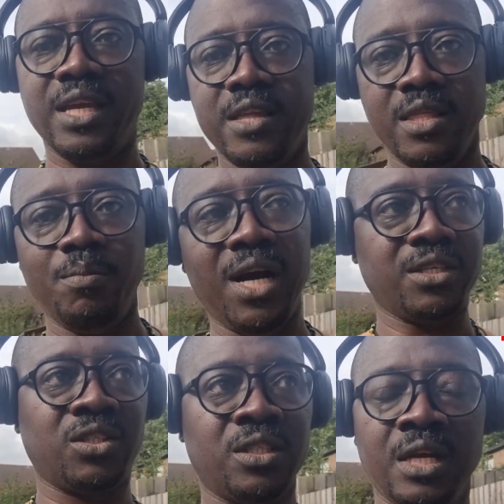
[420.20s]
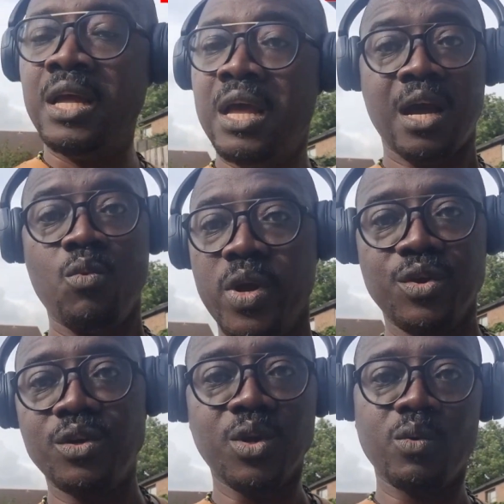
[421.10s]
in the match, and we
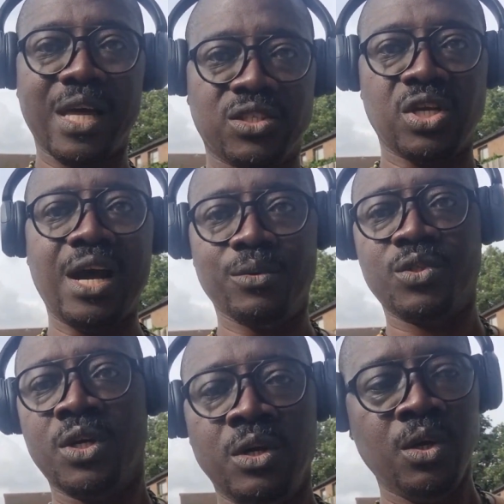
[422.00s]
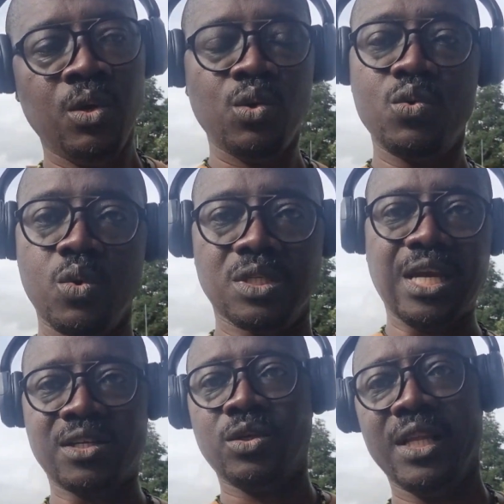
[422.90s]
don't know that child who was
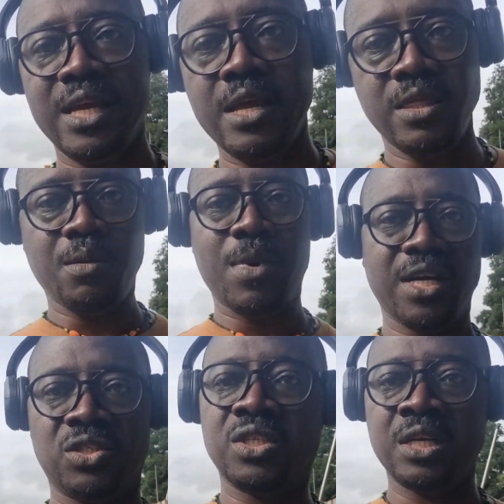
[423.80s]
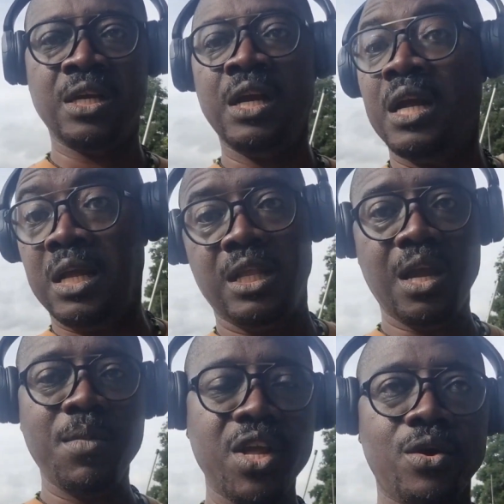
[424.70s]
actually in the match. Let
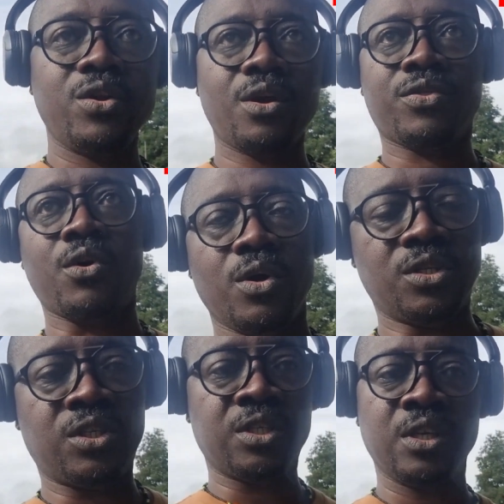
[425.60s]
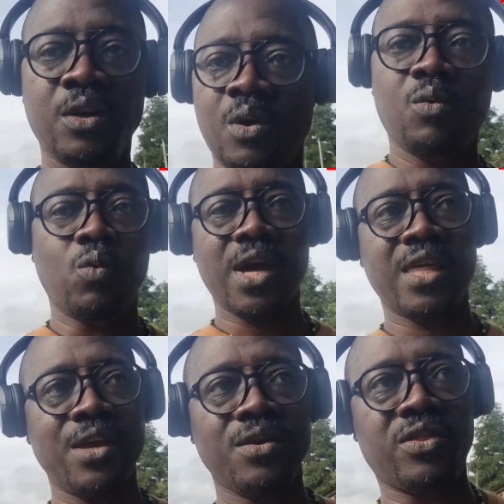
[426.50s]
me know your thoughts,
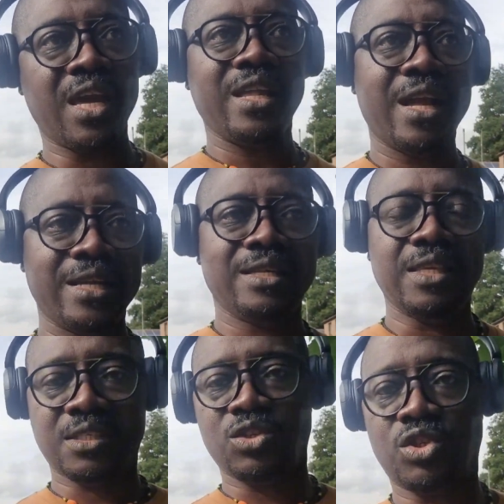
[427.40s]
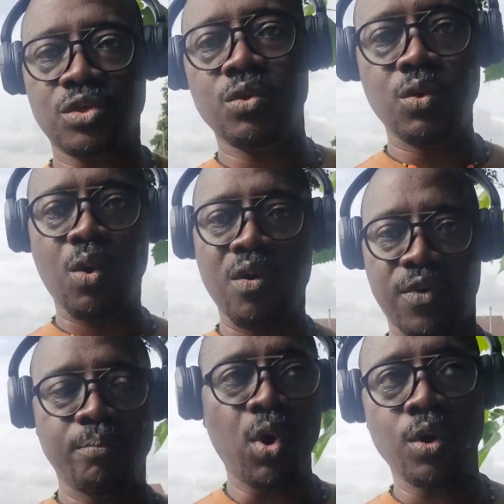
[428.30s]
whether you think, Nana, this is too
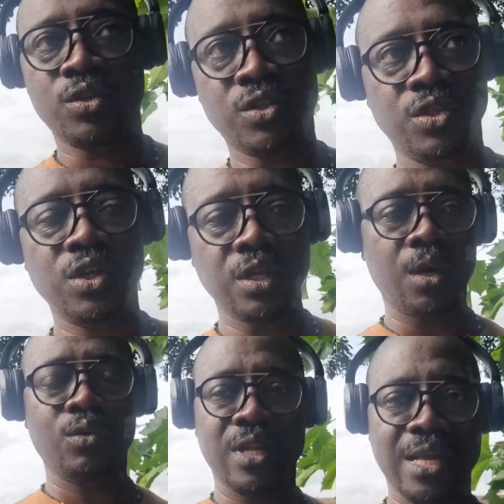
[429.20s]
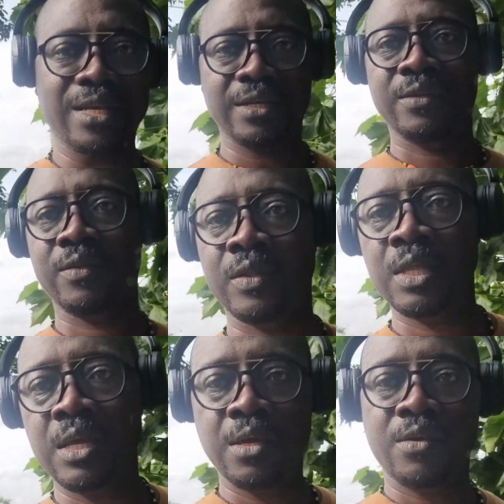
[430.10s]
overboard, you know, Nana,
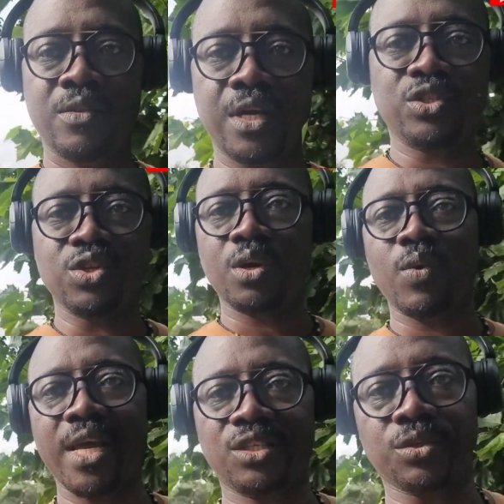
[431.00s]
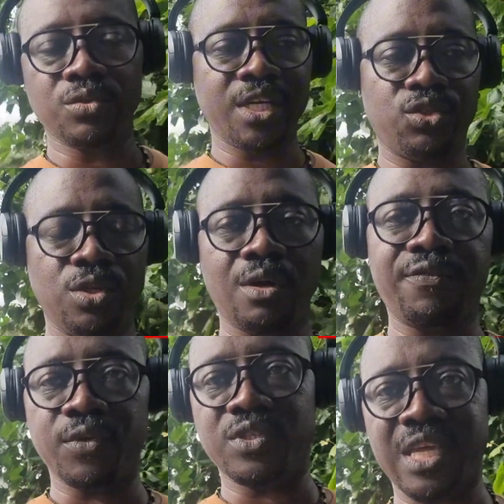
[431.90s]
there's no way children should not
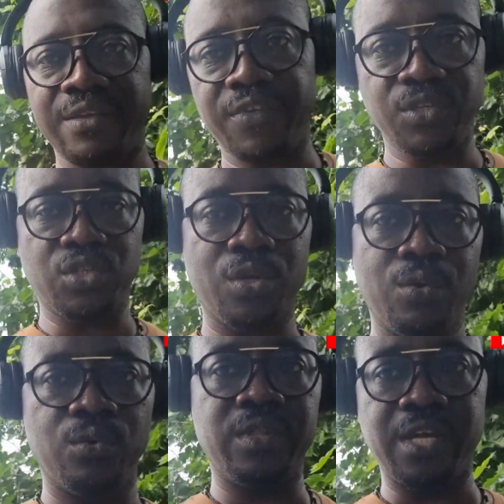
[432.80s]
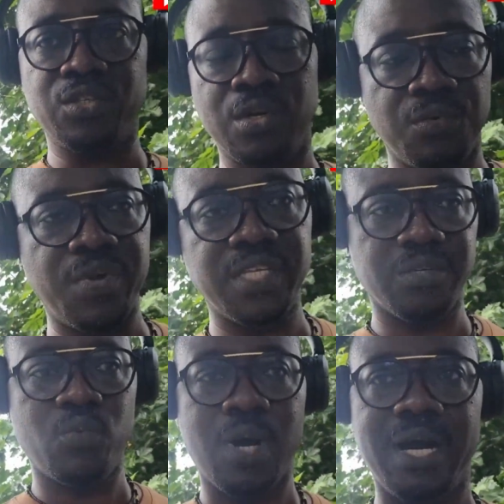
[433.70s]
feel safe in school. There's no
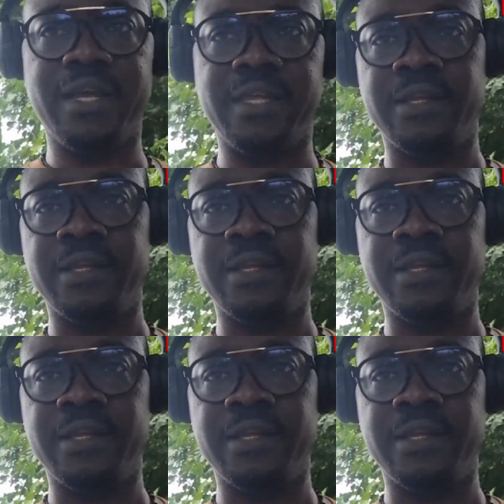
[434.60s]
reason why